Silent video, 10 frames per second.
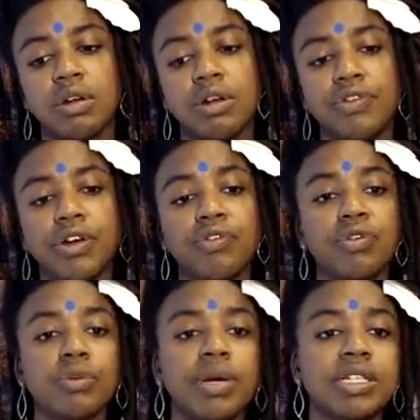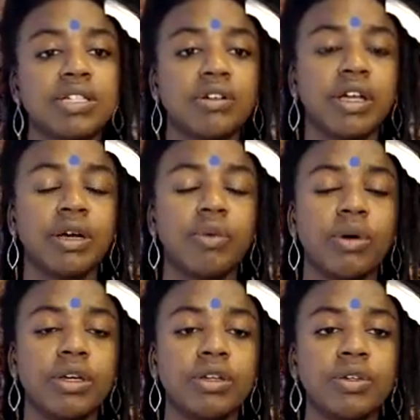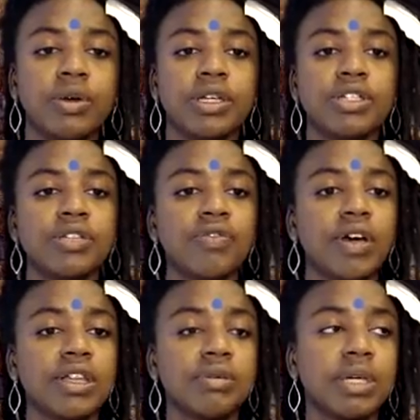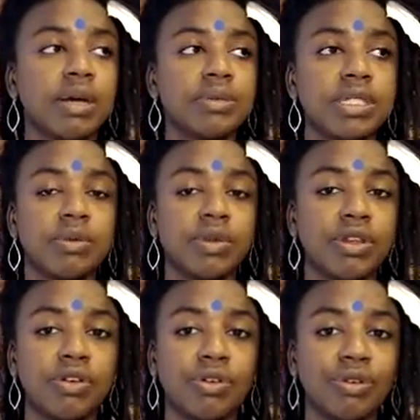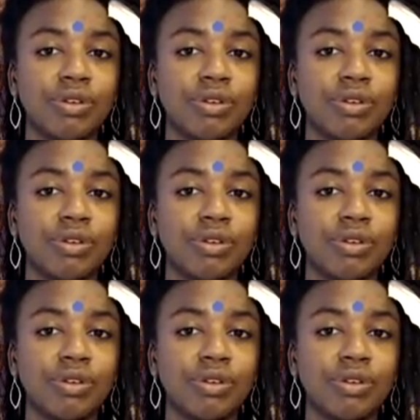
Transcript: If you have roommates that are like, "What are you doing?" Just invite them to come sit with you.